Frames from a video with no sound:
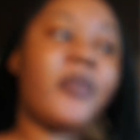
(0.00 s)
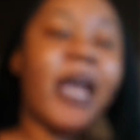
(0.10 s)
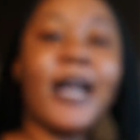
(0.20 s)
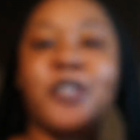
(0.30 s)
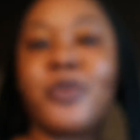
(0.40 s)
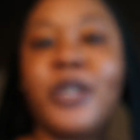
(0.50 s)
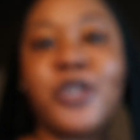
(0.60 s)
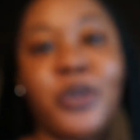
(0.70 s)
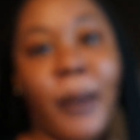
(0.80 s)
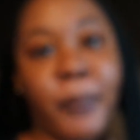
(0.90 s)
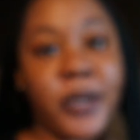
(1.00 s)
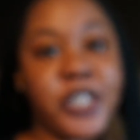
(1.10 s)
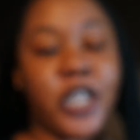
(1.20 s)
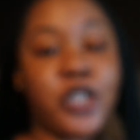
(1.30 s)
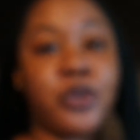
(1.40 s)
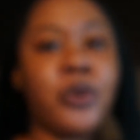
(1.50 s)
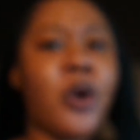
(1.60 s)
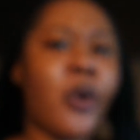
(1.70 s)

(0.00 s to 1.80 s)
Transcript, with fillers: I truly, truly appreciate you.